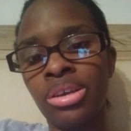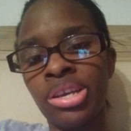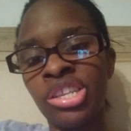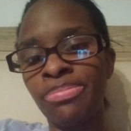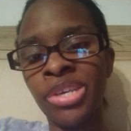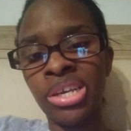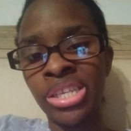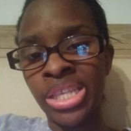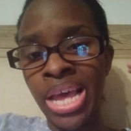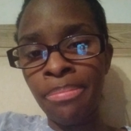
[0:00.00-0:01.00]
It's
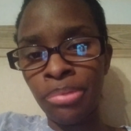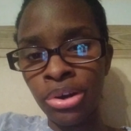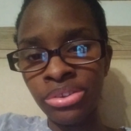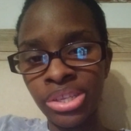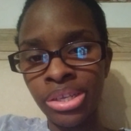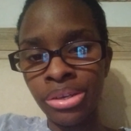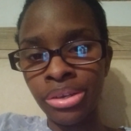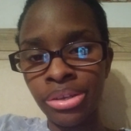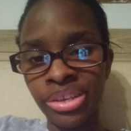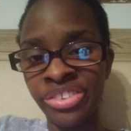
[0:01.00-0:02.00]
because that person
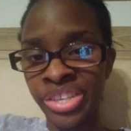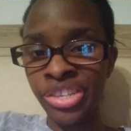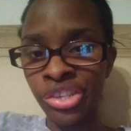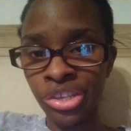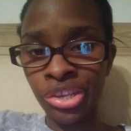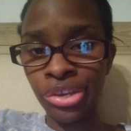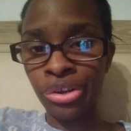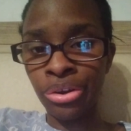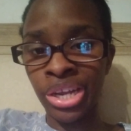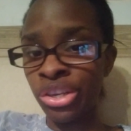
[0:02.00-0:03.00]
is
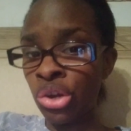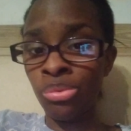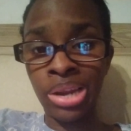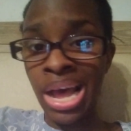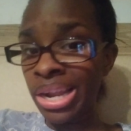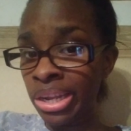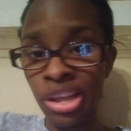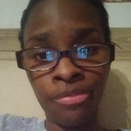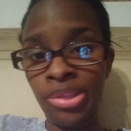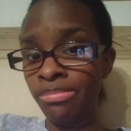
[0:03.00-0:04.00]
insecure and do not
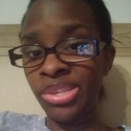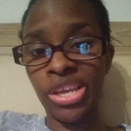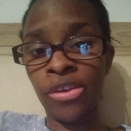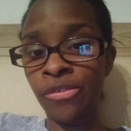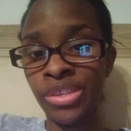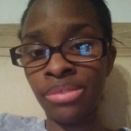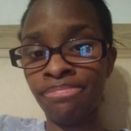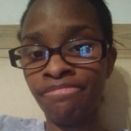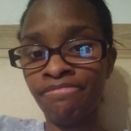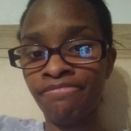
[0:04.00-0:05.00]
love themselves.
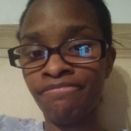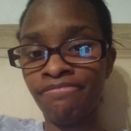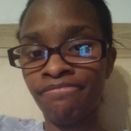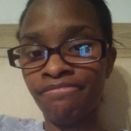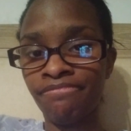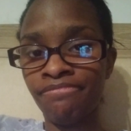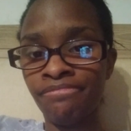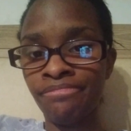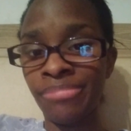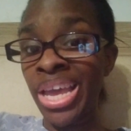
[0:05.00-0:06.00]

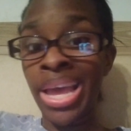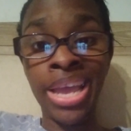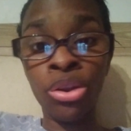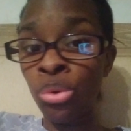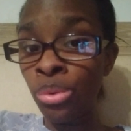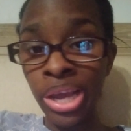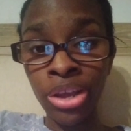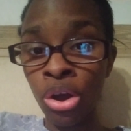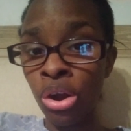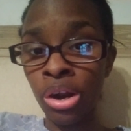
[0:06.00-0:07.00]
They hate who they
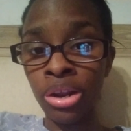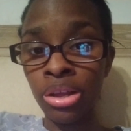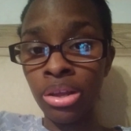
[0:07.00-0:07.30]
are